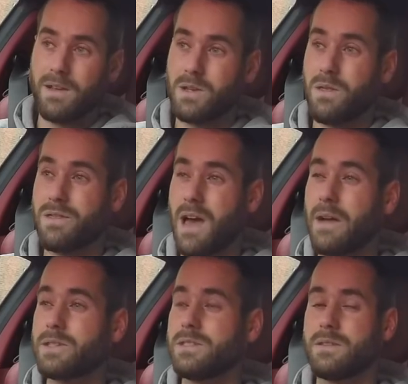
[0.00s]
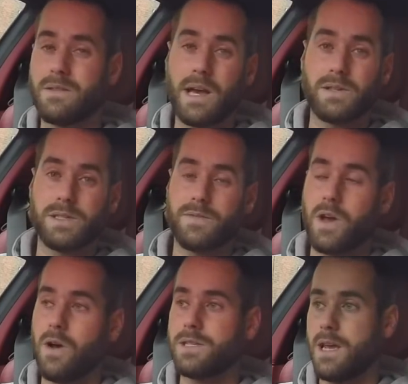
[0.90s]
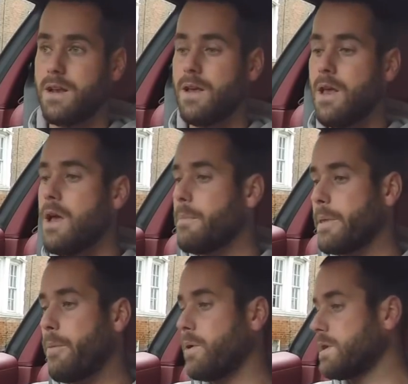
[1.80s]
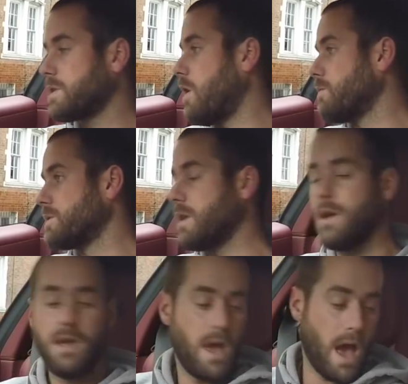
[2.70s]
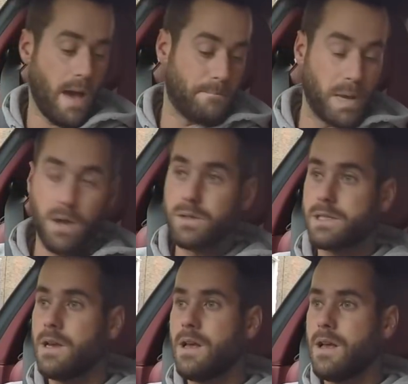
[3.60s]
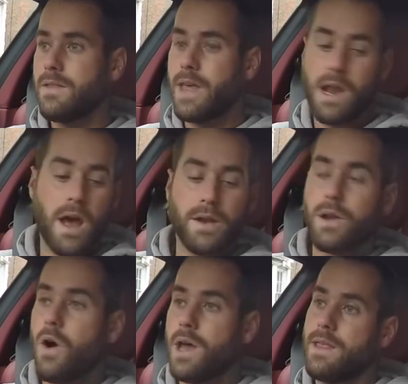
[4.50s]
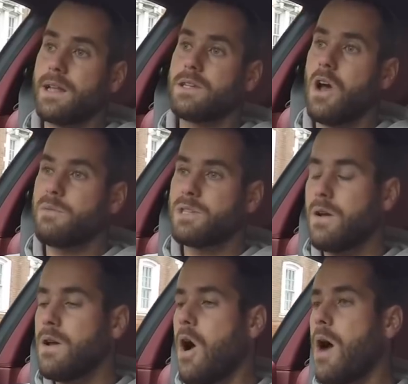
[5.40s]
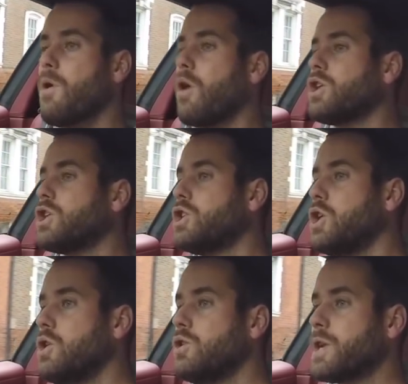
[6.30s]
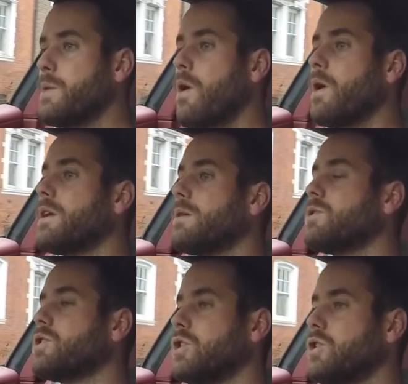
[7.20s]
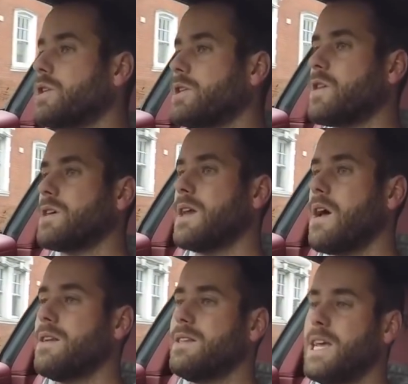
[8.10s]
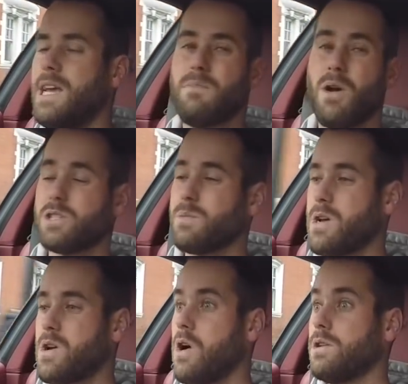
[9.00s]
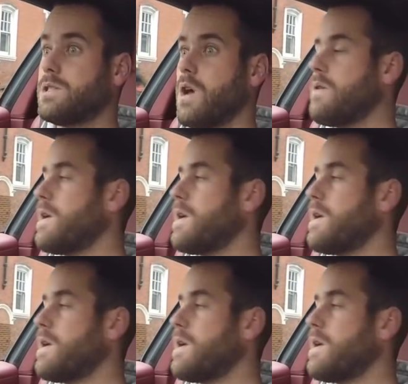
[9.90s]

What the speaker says: So thousands and thousands of cars in by the point this car was built. They learnt a lot in that time, so I'm not hugely worried. I'm not hugely stressed out, and indeed most of my cars don't